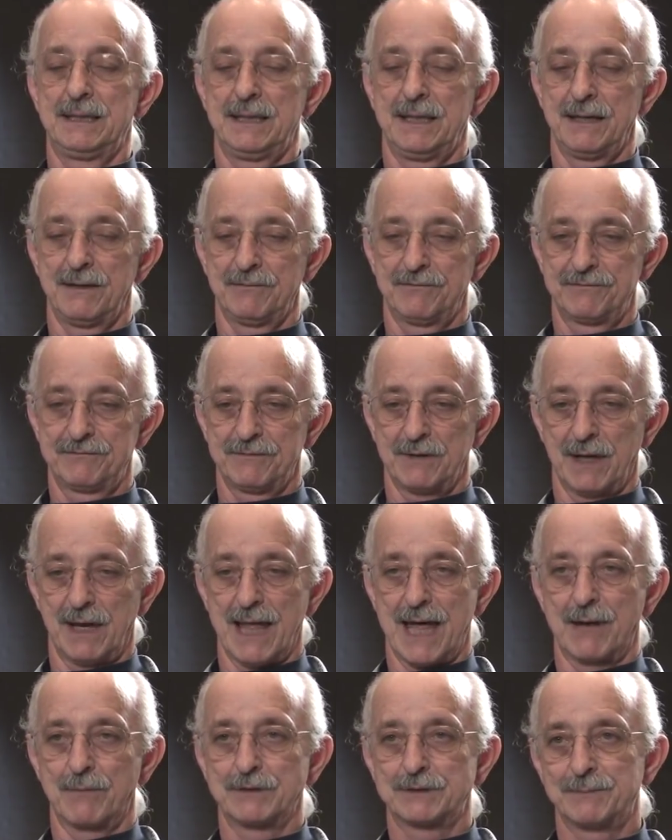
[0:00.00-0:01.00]
give a
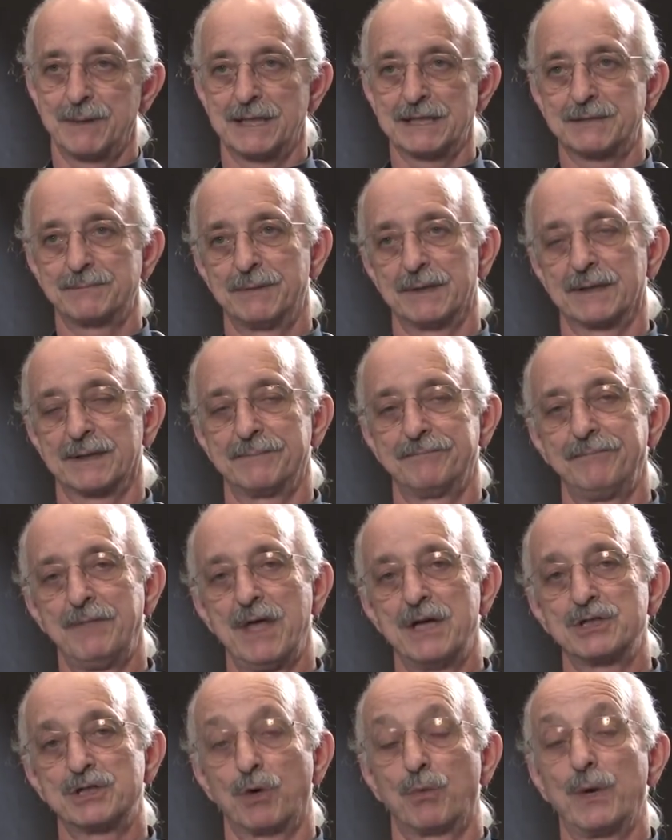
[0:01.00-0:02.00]
lot of responsibility.
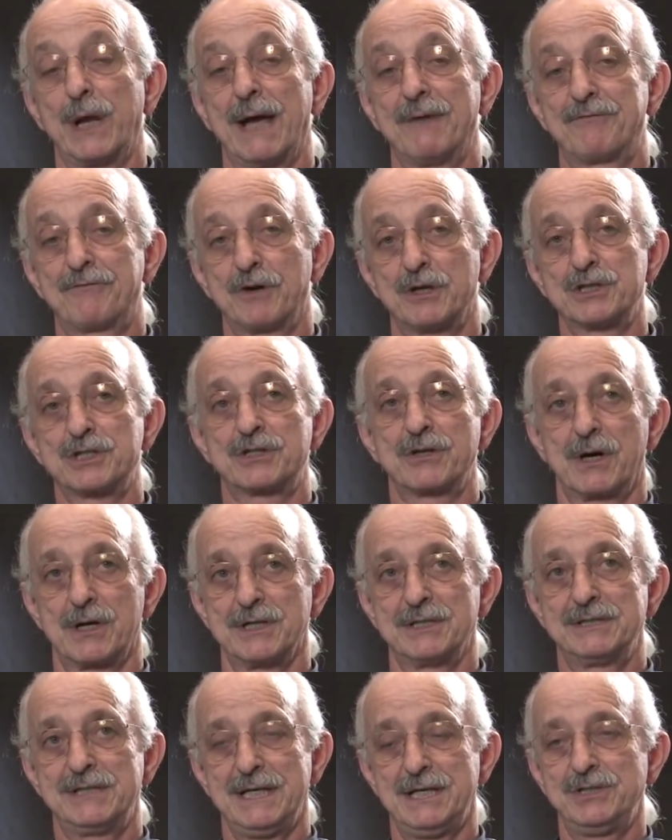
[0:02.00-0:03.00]
So when I first
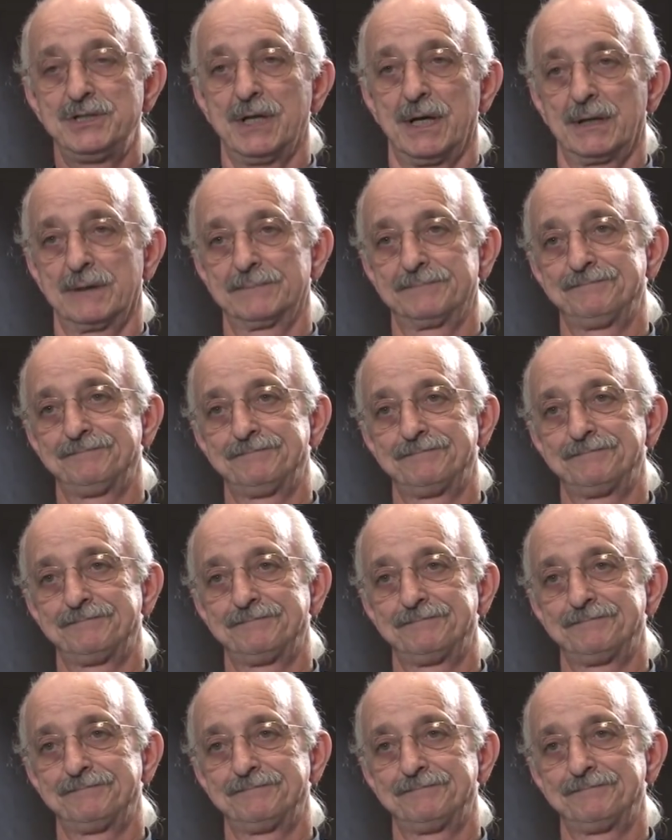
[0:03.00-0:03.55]
started teaching,